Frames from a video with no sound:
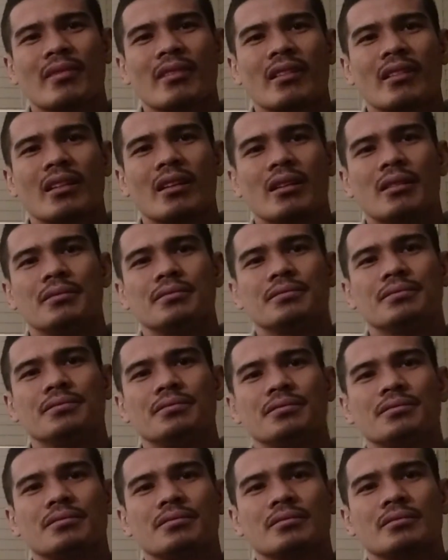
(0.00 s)
Your
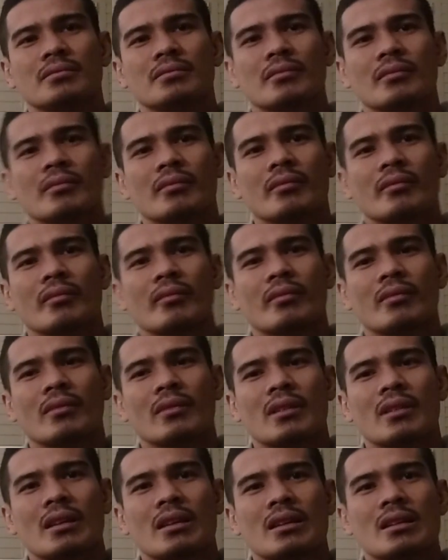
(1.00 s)
nickname, Golden Fist.
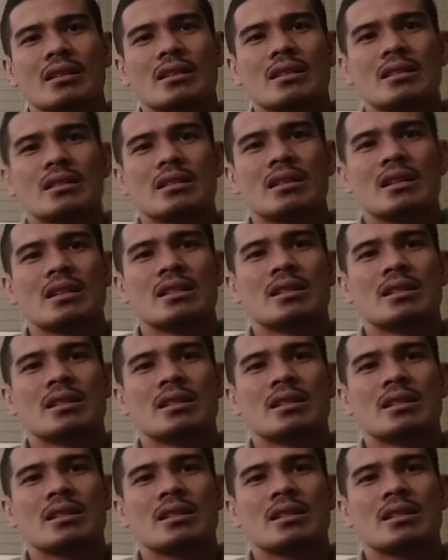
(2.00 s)
It's how you say